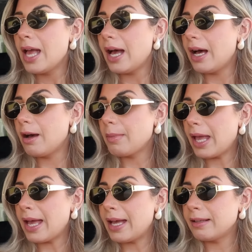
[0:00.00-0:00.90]

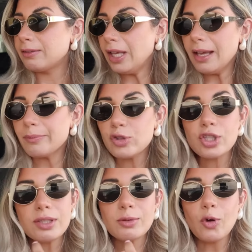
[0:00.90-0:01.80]
And yeah,
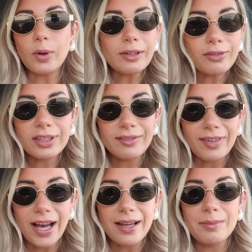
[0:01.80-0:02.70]
just going for the
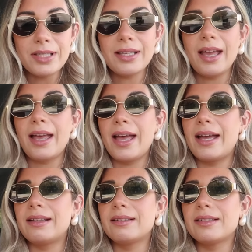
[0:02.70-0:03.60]
vibes,
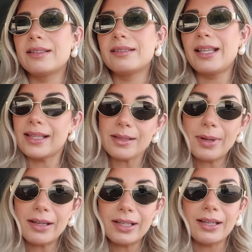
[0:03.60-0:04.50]
and that's
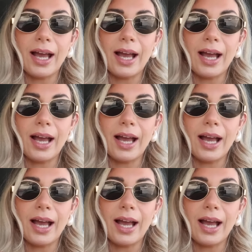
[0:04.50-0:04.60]
about it.